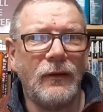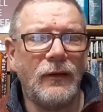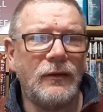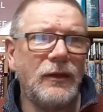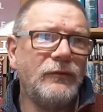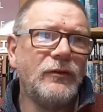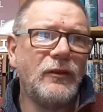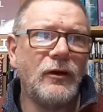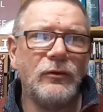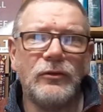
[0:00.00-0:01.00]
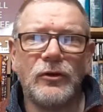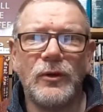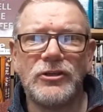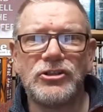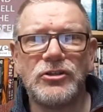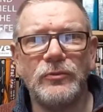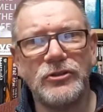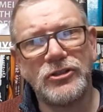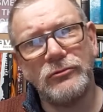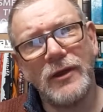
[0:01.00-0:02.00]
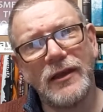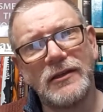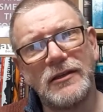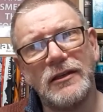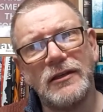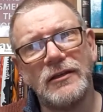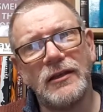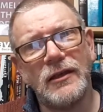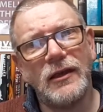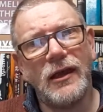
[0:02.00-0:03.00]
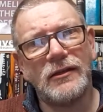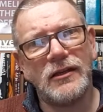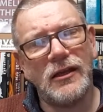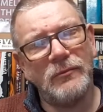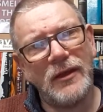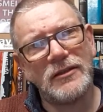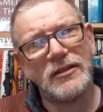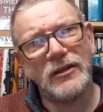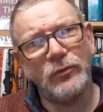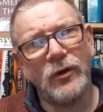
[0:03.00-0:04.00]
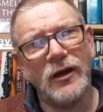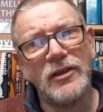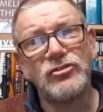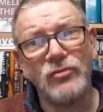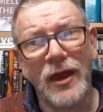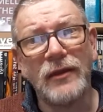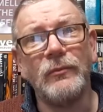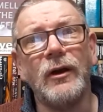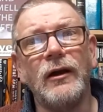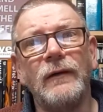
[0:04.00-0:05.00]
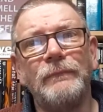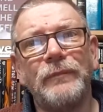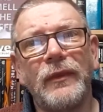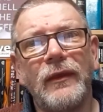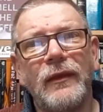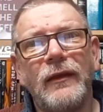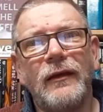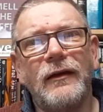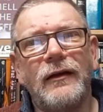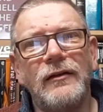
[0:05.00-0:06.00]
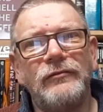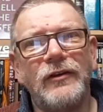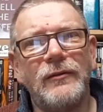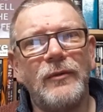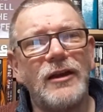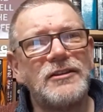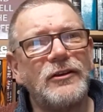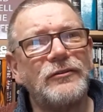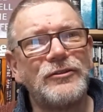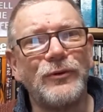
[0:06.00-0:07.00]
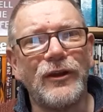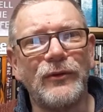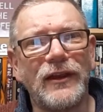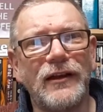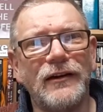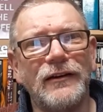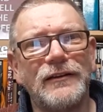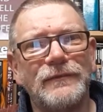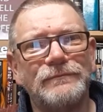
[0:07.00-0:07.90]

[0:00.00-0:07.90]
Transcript: And even though the question was directed at an immensely wise grandma, I found myself swallowing hard.